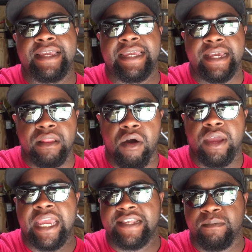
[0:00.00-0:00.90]
gig
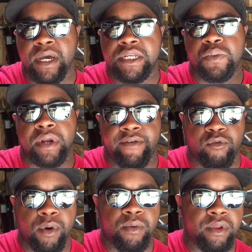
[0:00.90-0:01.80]
logging as much
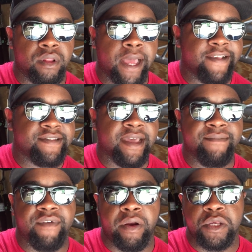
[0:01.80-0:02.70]
whenever we were there last
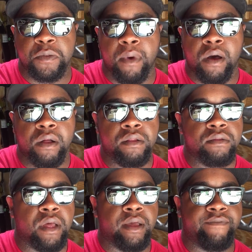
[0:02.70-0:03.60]
time. Very small,
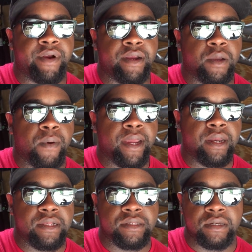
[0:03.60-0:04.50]
very
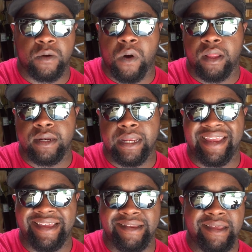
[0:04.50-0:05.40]
quaint. It's the
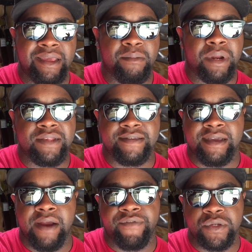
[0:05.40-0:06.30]
Quality Inn, but it's a
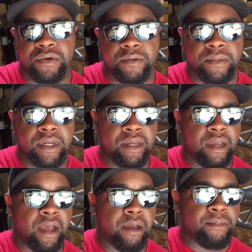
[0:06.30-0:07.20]
conference room.
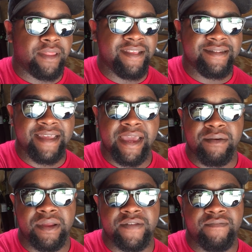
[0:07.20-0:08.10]
And this
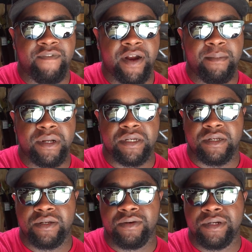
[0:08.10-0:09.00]
town is very much a
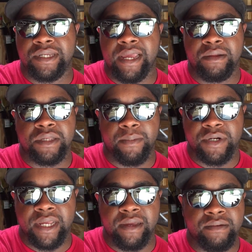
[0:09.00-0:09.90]
tourist town, summer
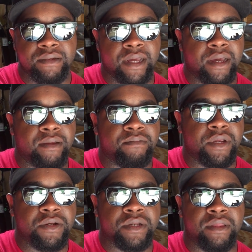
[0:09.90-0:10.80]
town.
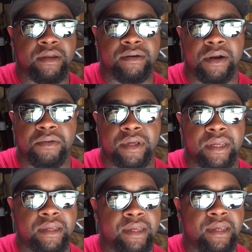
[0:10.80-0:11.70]
Usually they're only